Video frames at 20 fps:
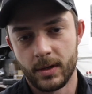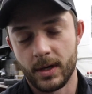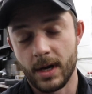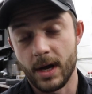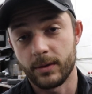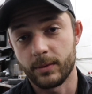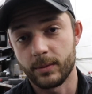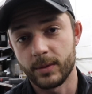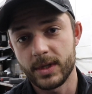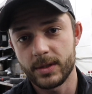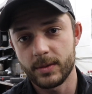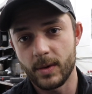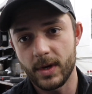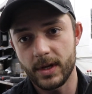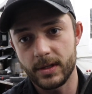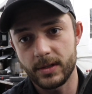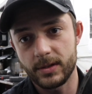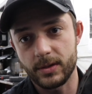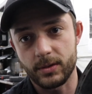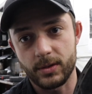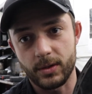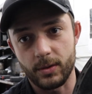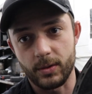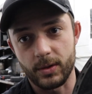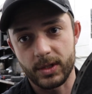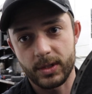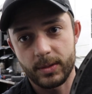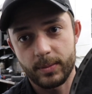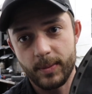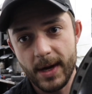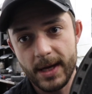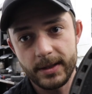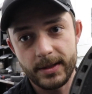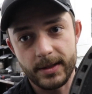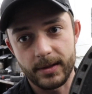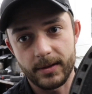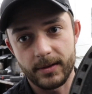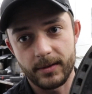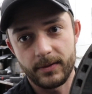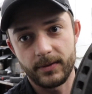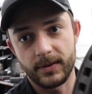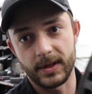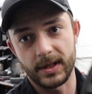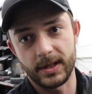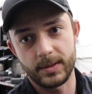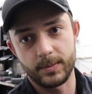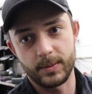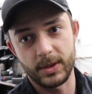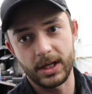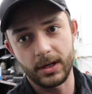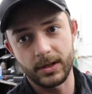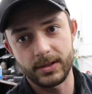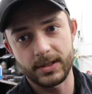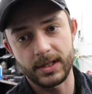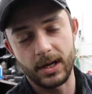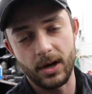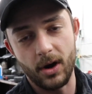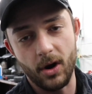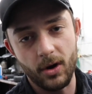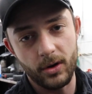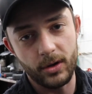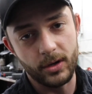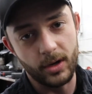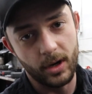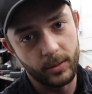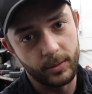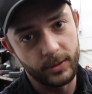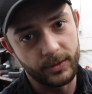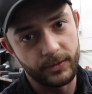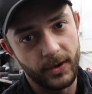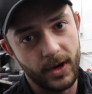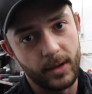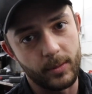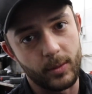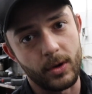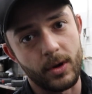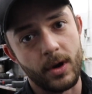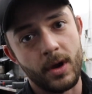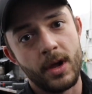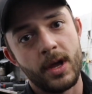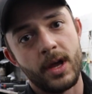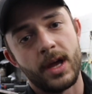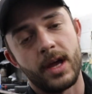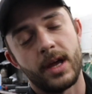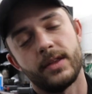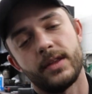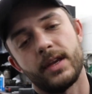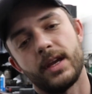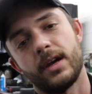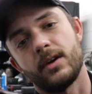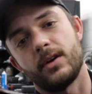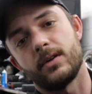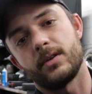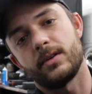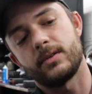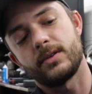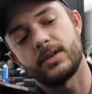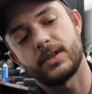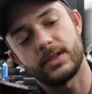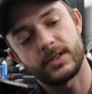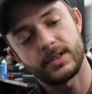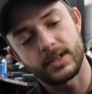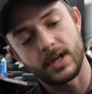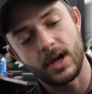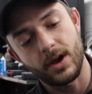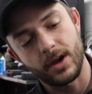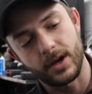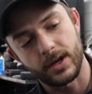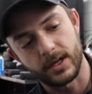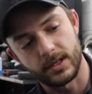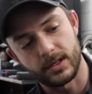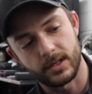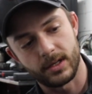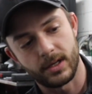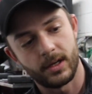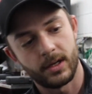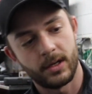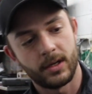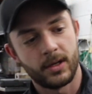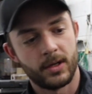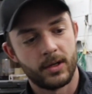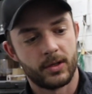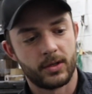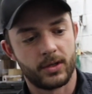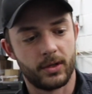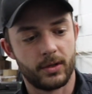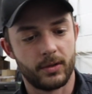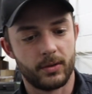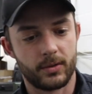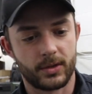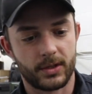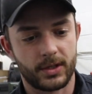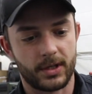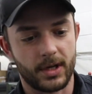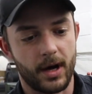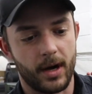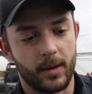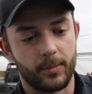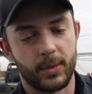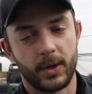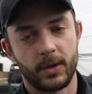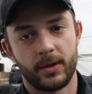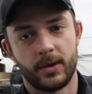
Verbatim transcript: Now the reason why these are so expensive is because they are carbon fiber and they are designed to stop